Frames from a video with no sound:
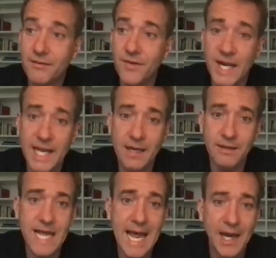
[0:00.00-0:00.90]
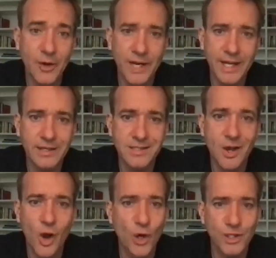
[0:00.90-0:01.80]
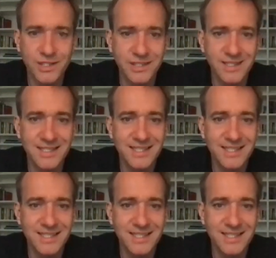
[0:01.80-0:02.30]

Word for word: funny and angry and odd and,